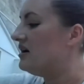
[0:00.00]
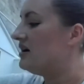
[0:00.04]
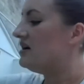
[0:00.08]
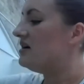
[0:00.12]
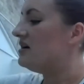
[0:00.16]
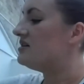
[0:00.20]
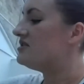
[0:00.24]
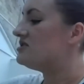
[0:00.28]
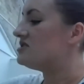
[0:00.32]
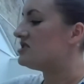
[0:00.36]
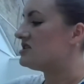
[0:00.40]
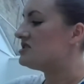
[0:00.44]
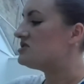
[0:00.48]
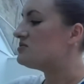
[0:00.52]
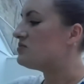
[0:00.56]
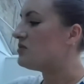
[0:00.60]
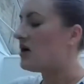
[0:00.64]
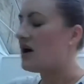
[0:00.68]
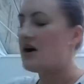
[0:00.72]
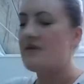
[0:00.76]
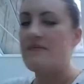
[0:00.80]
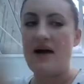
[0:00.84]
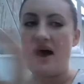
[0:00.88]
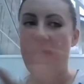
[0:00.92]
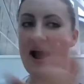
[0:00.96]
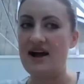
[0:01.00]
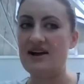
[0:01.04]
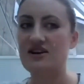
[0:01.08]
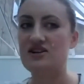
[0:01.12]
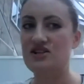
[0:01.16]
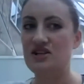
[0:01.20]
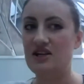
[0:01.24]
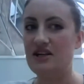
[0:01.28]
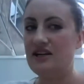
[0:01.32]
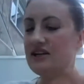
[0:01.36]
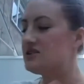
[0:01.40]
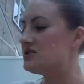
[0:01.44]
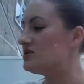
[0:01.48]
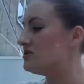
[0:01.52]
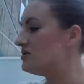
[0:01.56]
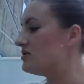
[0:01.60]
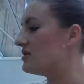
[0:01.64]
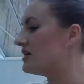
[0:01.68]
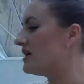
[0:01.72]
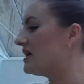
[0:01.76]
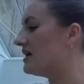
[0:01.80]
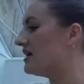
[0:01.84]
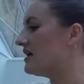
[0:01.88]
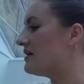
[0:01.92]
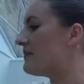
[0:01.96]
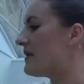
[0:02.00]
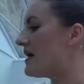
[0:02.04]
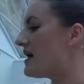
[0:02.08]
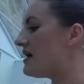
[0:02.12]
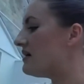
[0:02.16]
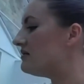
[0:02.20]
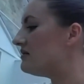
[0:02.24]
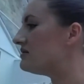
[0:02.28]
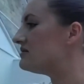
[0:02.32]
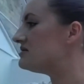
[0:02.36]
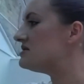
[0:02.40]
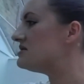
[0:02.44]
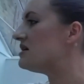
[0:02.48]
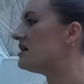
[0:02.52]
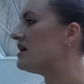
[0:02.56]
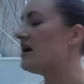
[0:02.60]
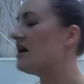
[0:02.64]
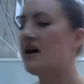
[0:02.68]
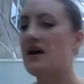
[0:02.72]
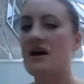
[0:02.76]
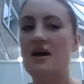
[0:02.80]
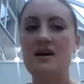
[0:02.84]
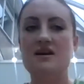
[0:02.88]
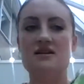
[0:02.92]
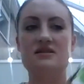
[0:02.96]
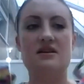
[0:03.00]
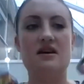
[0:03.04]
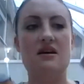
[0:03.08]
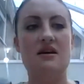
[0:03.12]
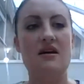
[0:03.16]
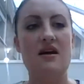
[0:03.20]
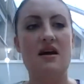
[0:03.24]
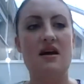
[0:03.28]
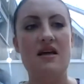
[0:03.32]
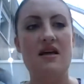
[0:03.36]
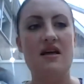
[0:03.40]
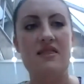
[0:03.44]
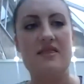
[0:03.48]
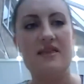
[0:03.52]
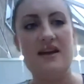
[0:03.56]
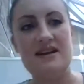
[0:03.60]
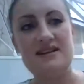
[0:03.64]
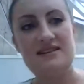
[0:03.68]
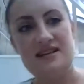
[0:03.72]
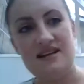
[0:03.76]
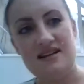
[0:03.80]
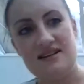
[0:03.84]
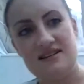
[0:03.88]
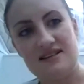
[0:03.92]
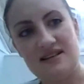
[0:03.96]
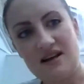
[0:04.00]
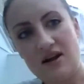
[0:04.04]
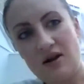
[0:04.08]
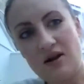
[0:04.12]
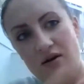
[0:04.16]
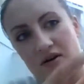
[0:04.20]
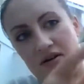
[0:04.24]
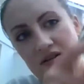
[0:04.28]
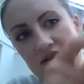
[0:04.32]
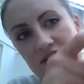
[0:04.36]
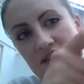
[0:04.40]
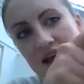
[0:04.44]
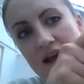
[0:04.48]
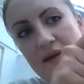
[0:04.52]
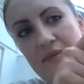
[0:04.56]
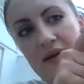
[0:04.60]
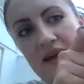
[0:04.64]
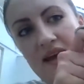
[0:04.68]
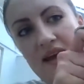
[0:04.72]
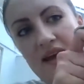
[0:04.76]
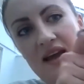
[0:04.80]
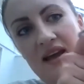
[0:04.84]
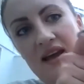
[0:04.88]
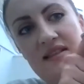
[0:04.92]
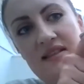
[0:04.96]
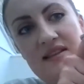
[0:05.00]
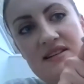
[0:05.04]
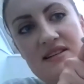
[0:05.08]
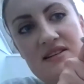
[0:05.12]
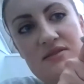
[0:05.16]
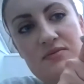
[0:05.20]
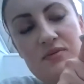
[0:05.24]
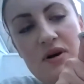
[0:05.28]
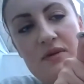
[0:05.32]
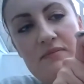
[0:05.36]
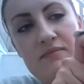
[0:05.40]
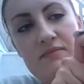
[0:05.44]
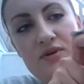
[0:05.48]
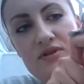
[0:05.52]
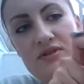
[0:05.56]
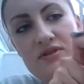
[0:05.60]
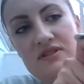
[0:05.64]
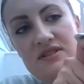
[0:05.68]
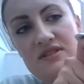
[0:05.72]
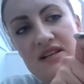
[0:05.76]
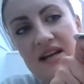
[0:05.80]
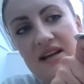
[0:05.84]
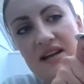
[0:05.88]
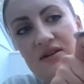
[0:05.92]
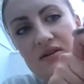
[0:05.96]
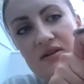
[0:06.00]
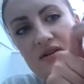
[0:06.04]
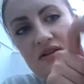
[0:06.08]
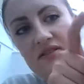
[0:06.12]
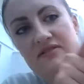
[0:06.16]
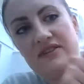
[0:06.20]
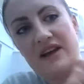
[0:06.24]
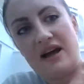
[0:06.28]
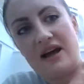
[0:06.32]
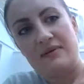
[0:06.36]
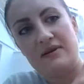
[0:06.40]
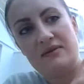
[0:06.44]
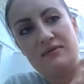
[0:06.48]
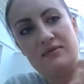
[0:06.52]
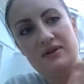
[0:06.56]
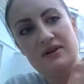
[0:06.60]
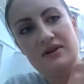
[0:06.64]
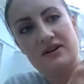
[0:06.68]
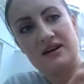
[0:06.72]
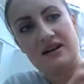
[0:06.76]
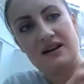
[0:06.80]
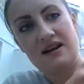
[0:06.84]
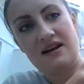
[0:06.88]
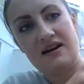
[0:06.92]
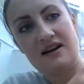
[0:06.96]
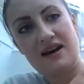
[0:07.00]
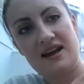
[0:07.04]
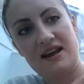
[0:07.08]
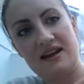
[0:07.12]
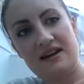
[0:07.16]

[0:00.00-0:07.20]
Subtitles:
just what I'm actually talking about. So this is a cloth nappy. This is what a modern day cloth nappy will look like.